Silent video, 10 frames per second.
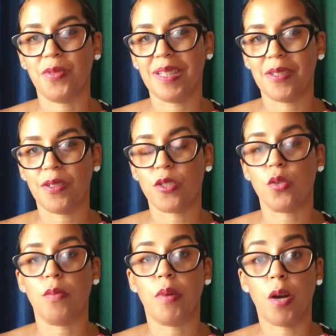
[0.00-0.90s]
the
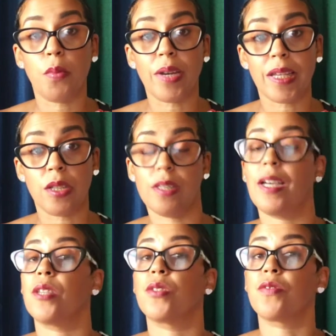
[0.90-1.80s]
importance of using a new
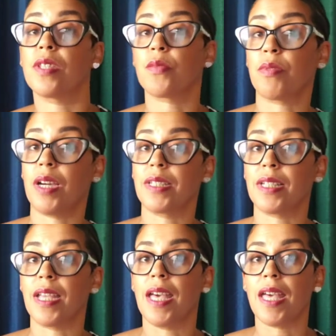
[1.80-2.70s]
needle. So a
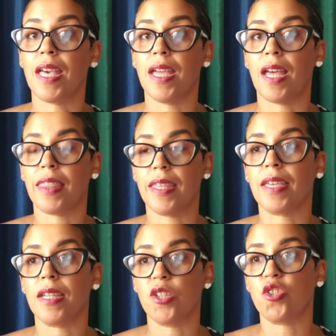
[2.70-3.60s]
ballpoint needle I use for this
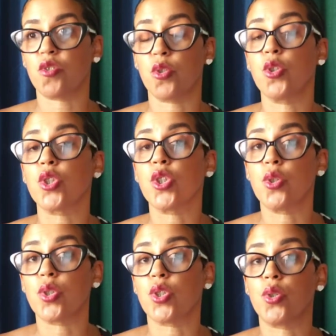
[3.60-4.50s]
project, and
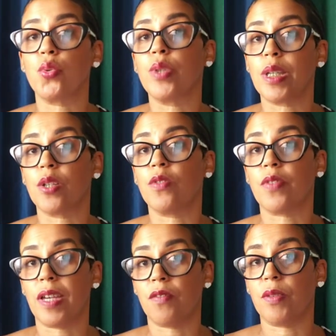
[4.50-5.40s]
I think it is true.
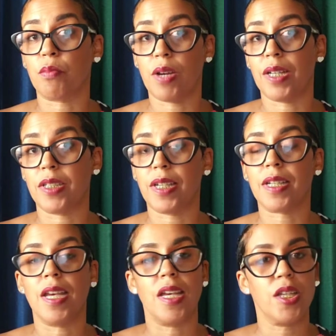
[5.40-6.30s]
You should use a new
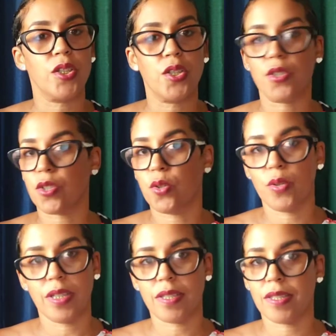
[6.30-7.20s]
needle for every
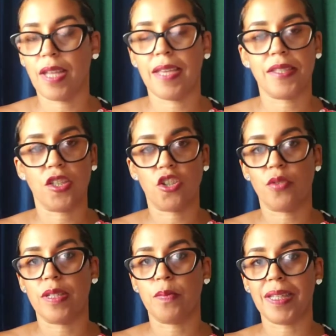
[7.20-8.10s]
project,
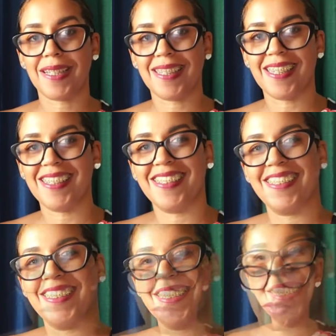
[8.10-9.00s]
just so it's
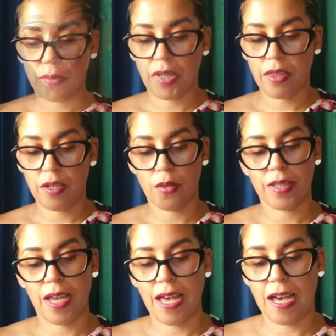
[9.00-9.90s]
nice and crisp and
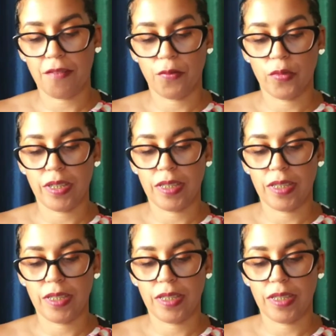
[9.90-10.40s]
clean.